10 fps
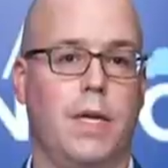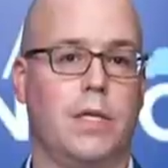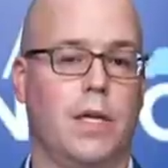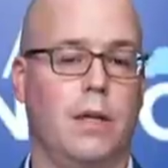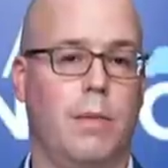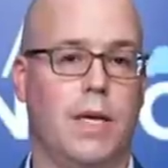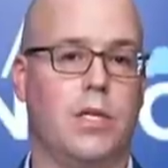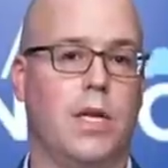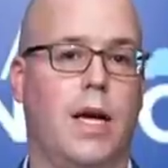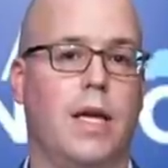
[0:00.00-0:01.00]
based on the
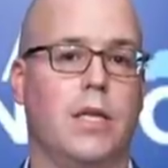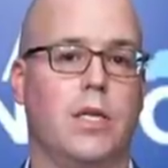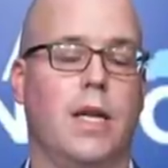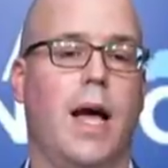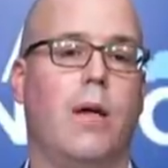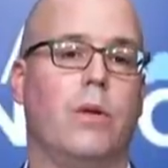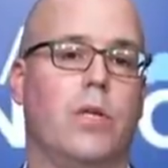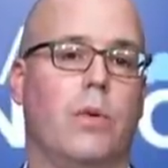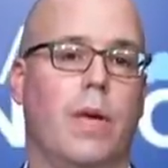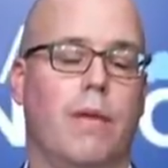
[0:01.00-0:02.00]
best science and
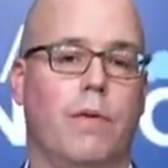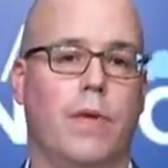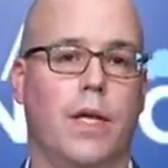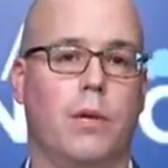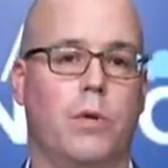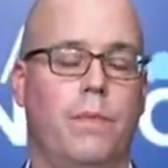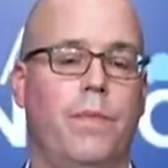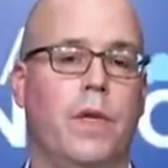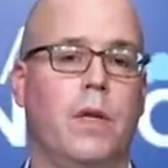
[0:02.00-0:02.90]
knowledge that we have available.